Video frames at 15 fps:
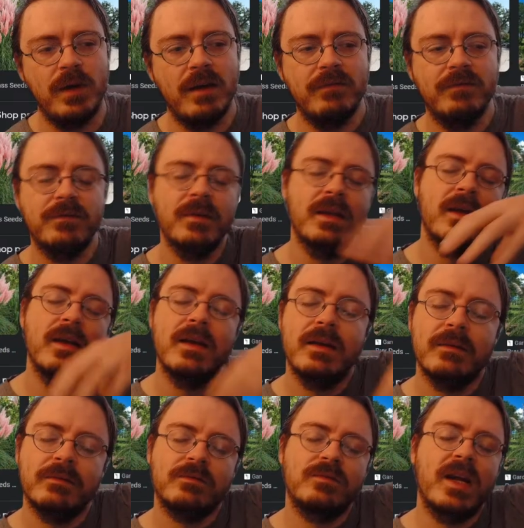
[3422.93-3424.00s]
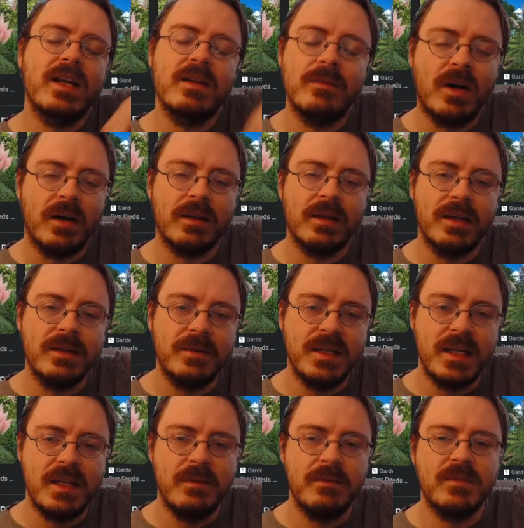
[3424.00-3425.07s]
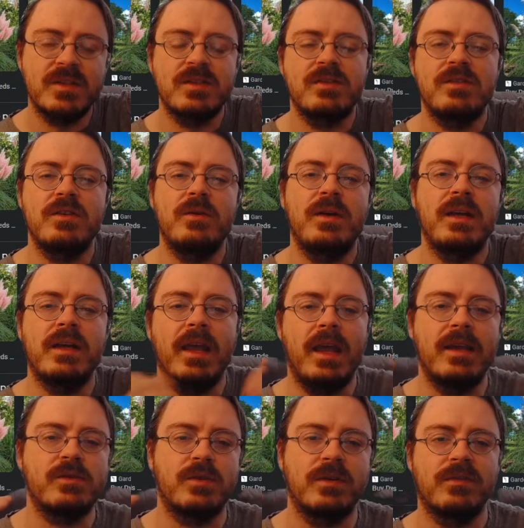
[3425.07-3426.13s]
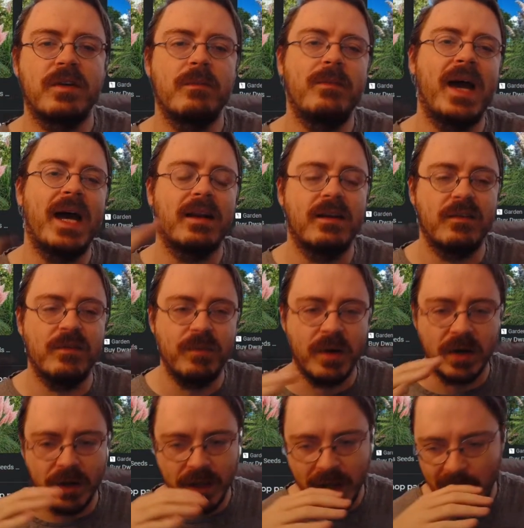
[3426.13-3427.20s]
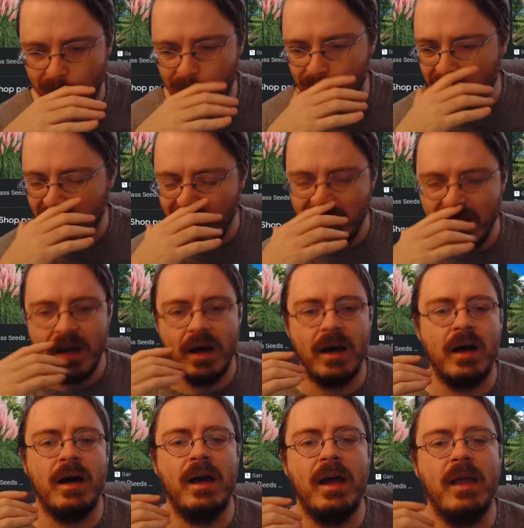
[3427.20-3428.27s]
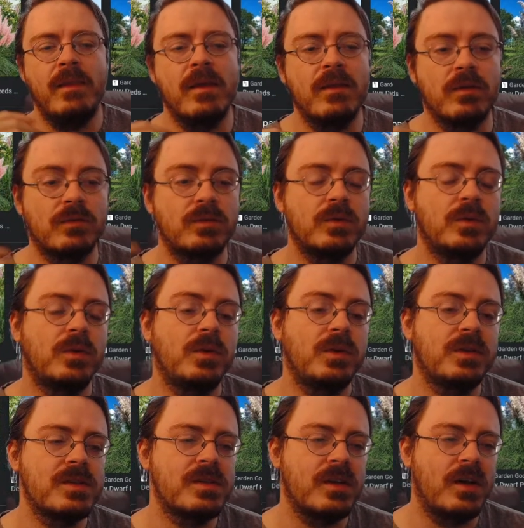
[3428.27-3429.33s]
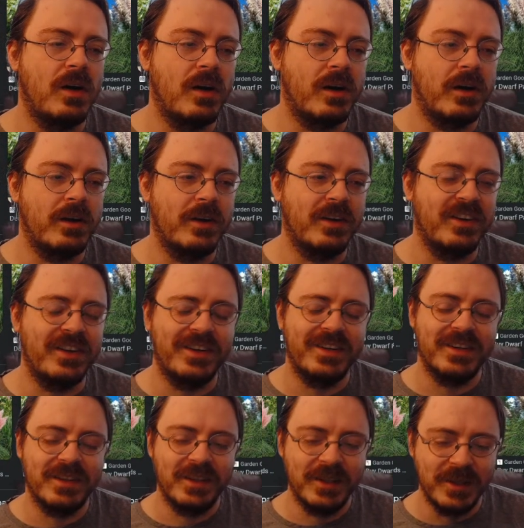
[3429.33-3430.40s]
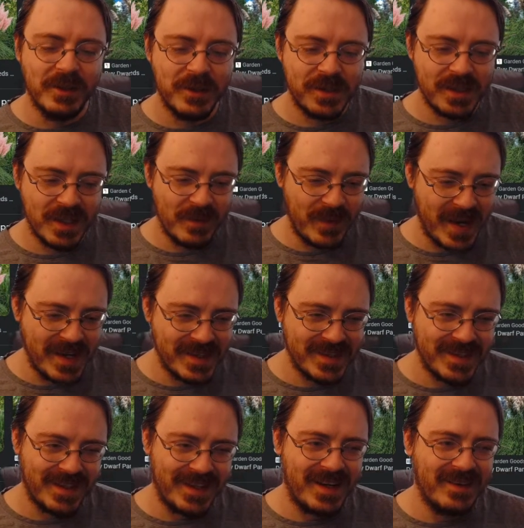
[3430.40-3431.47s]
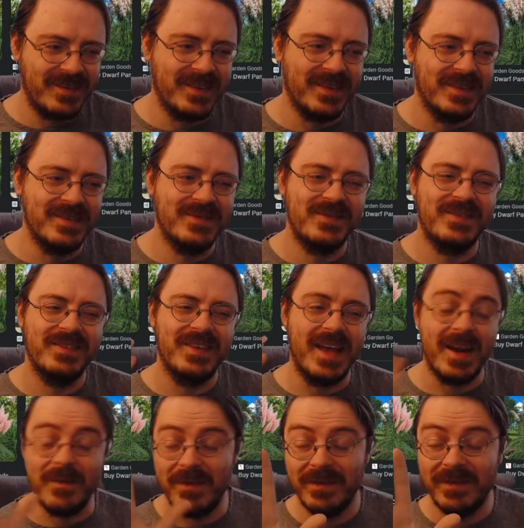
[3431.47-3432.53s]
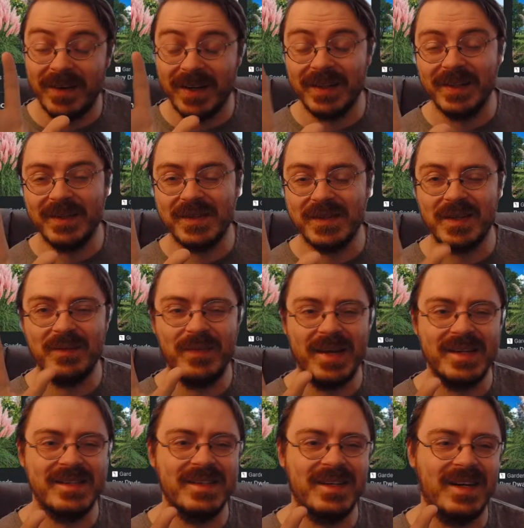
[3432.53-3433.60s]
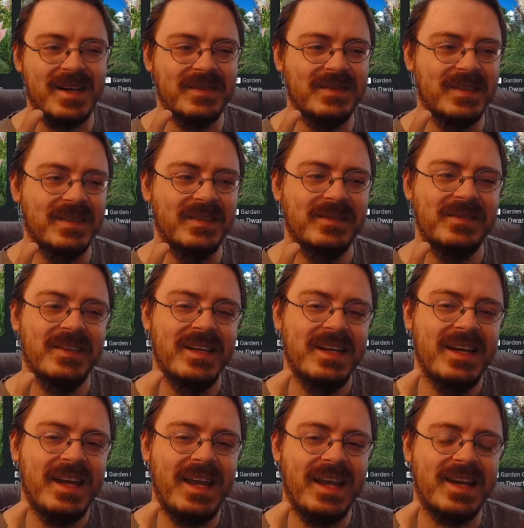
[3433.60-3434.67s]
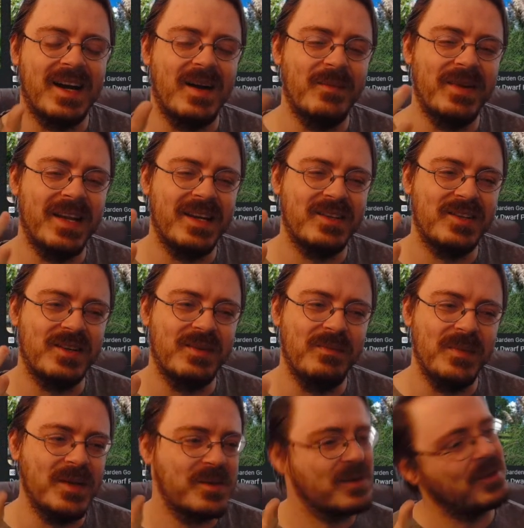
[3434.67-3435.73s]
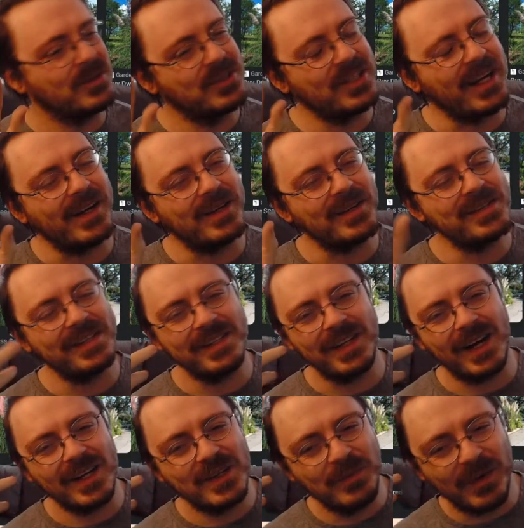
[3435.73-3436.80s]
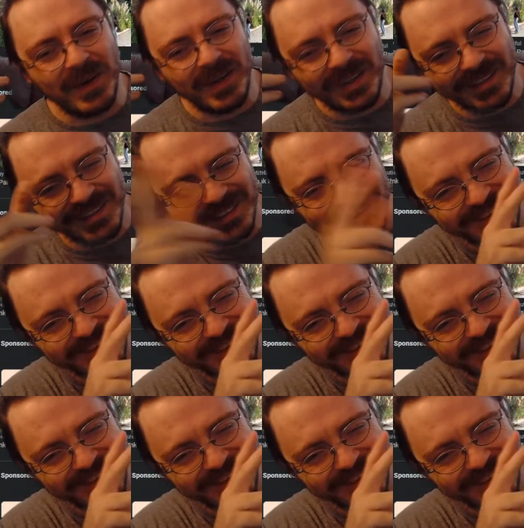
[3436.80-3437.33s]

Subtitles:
you have random online teams doing a sort of combative party game, and then the rules are loosely based off of, and I mean very loosely based off of a combination musical chairs and dodgeball.